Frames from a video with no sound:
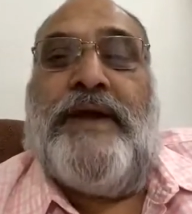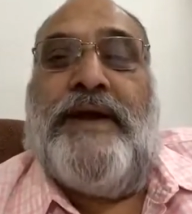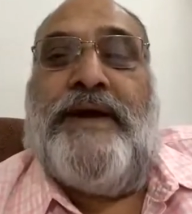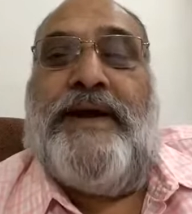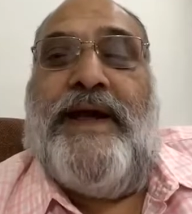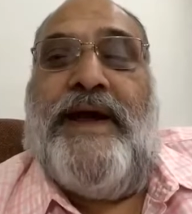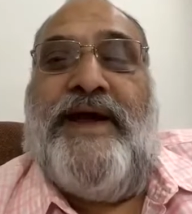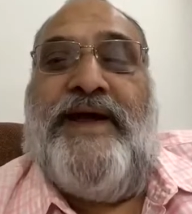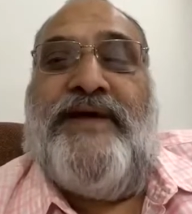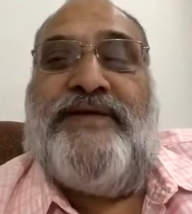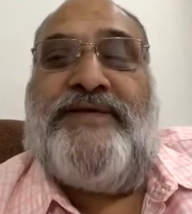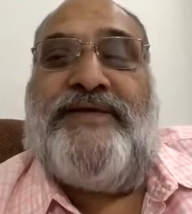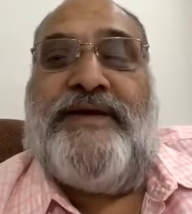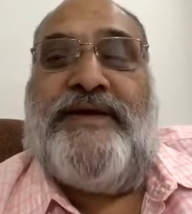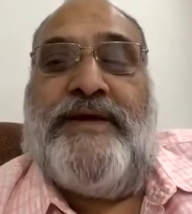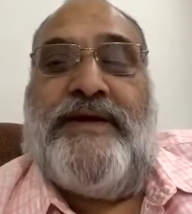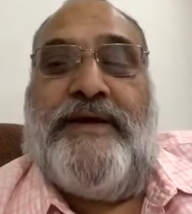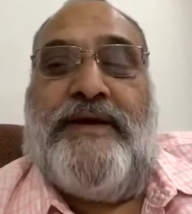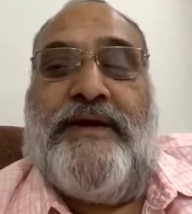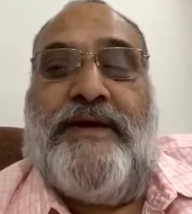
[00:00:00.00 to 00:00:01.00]
dais
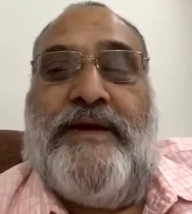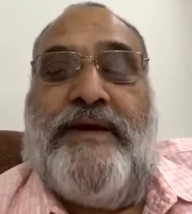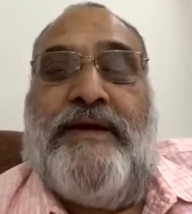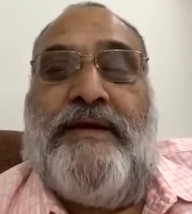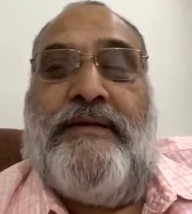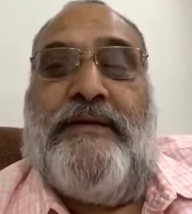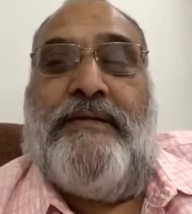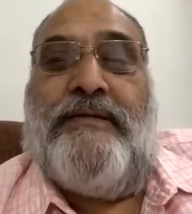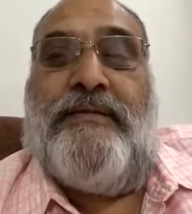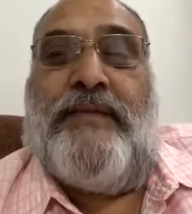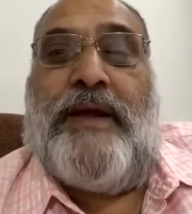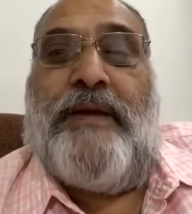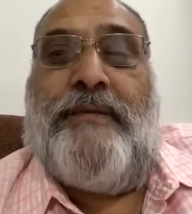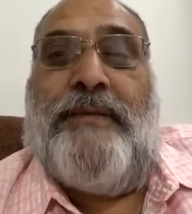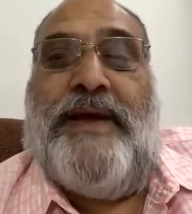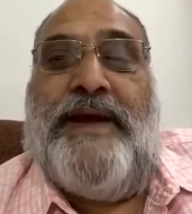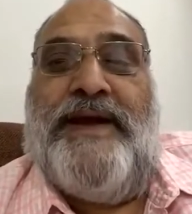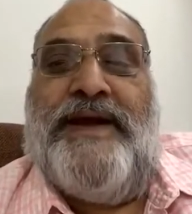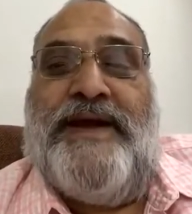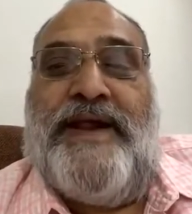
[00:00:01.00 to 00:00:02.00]

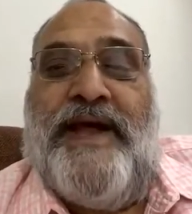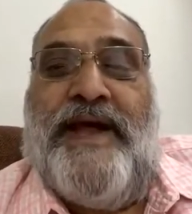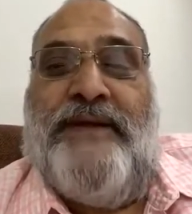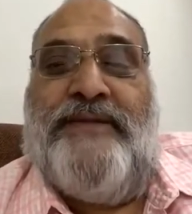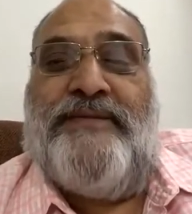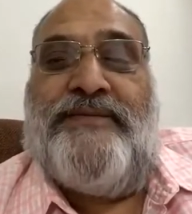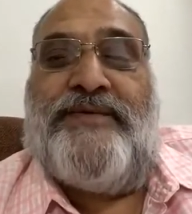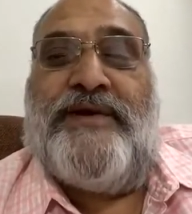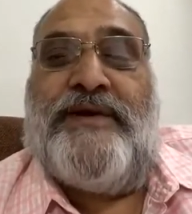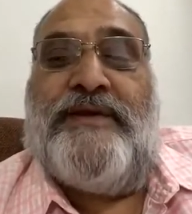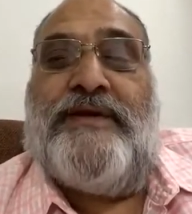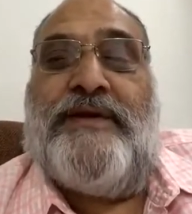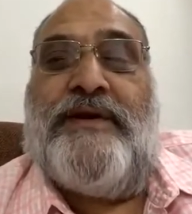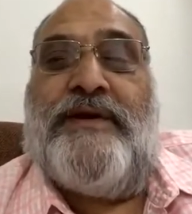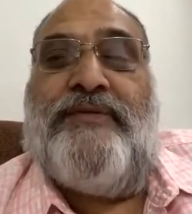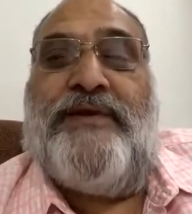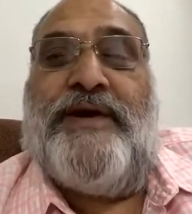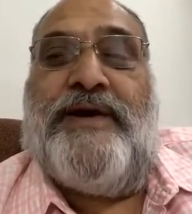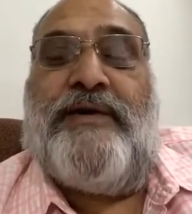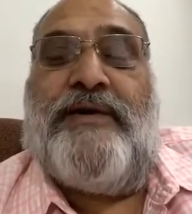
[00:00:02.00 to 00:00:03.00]
many times in
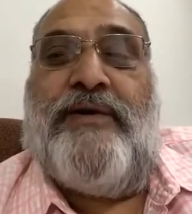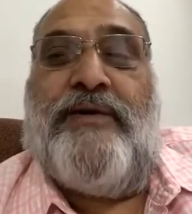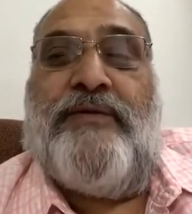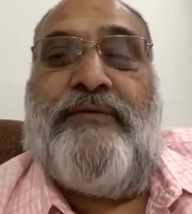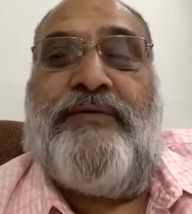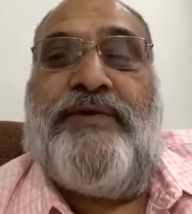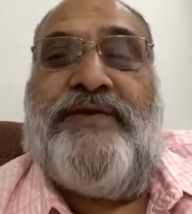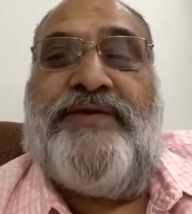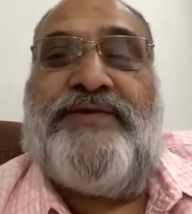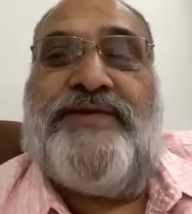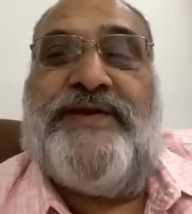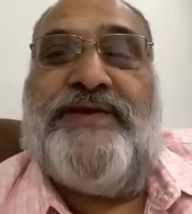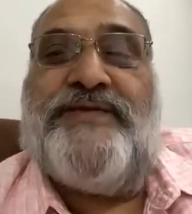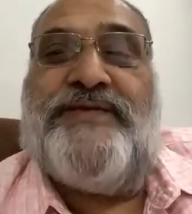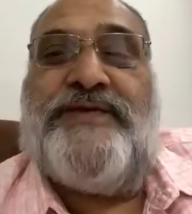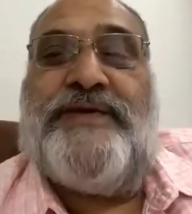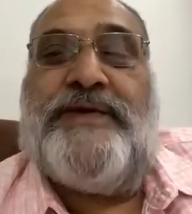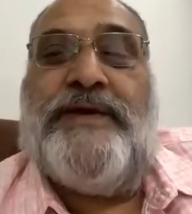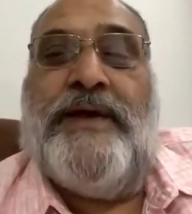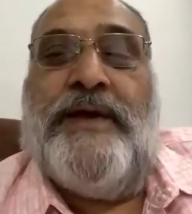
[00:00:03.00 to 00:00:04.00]
different conferences.